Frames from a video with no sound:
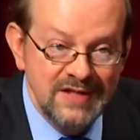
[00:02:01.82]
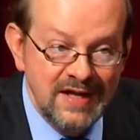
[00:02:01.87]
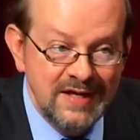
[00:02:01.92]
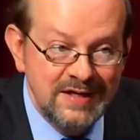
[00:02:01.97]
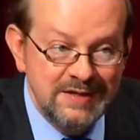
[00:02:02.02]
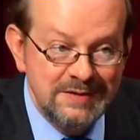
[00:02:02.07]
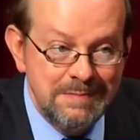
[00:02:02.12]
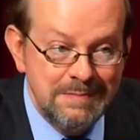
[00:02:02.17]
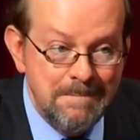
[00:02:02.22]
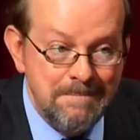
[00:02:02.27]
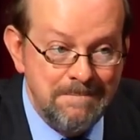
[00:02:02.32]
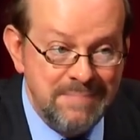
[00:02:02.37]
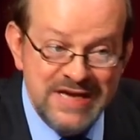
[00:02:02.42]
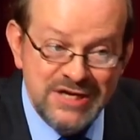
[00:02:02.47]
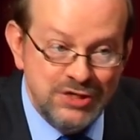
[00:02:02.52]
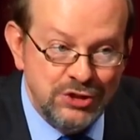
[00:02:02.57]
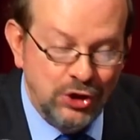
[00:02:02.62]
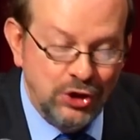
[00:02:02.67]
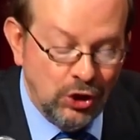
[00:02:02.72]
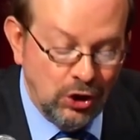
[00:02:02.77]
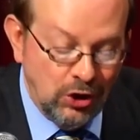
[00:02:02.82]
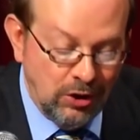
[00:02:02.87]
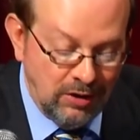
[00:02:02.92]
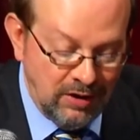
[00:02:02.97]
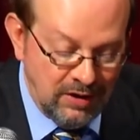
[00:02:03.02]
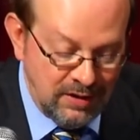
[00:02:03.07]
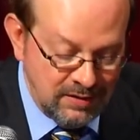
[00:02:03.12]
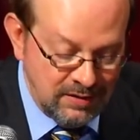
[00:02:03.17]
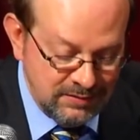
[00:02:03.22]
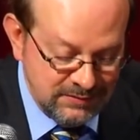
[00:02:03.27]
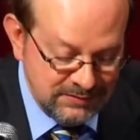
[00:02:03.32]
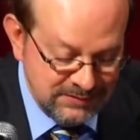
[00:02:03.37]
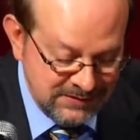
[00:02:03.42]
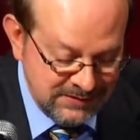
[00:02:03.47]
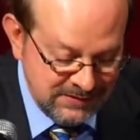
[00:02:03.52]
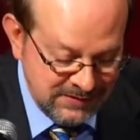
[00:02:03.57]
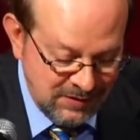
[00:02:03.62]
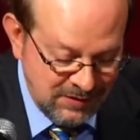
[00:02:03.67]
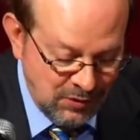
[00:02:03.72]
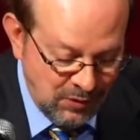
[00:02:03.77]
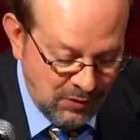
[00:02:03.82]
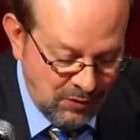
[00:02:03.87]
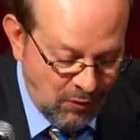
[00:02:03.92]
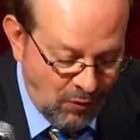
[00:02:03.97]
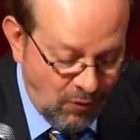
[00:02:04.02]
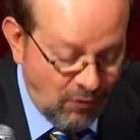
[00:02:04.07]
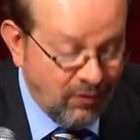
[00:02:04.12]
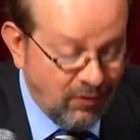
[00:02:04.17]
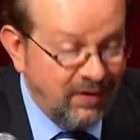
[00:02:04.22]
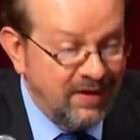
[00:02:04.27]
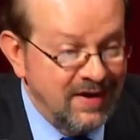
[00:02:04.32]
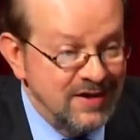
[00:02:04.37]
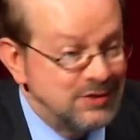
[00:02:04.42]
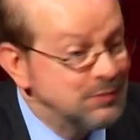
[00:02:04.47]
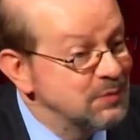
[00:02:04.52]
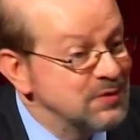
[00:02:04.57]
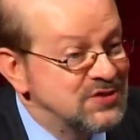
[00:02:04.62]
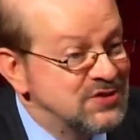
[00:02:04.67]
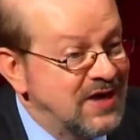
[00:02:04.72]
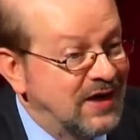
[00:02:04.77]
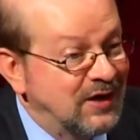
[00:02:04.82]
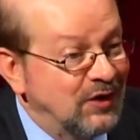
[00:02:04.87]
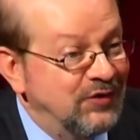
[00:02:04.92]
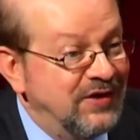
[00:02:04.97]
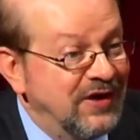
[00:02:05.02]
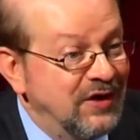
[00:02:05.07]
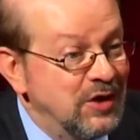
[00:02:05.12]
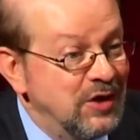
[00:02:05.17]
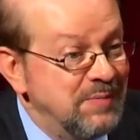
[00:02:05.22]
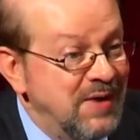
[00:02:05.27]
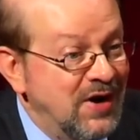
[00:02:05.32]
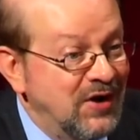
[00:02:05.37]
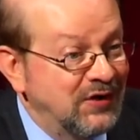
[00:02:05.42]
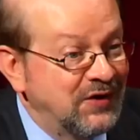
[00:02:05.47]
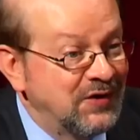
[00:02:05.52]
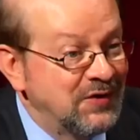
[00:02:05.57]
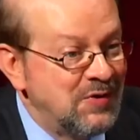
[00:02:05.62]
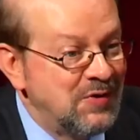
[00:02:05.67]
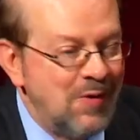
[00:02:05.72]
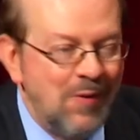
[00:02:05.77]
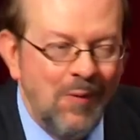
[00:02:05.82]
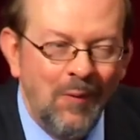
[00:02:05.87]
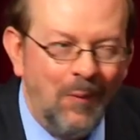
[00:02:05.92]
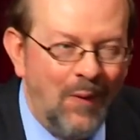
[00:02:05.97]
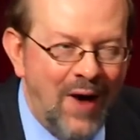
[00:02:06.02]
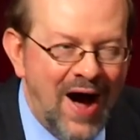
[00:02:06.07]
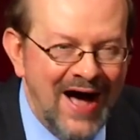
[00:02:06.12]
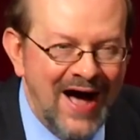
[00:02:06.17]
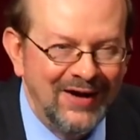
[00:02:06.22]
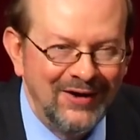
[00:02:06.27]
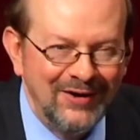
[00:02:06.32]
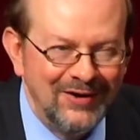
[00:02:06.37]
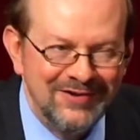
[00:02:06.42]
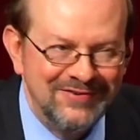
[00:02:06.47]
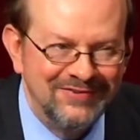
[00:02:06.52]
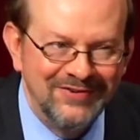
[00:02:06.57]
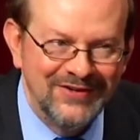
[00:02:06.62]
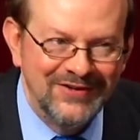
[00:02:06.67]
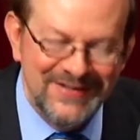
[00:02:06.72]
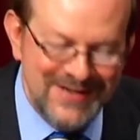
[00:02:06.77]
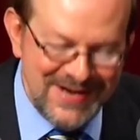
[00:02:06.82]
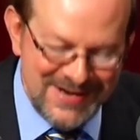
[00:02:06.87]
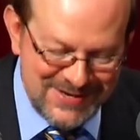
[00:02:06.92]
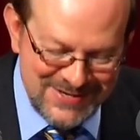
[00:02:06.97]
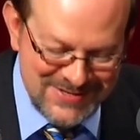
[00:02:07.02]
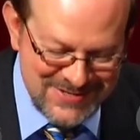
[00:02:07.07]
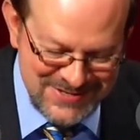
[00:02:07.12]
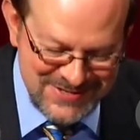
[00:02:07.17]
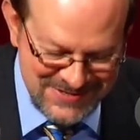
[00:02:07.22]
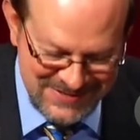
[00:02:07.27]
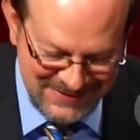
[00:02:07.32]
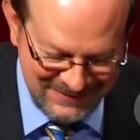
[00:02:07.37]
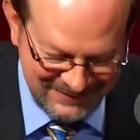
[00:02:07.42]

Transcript: like Beat Girl, or as it was titled here in America, Wild for Kicks.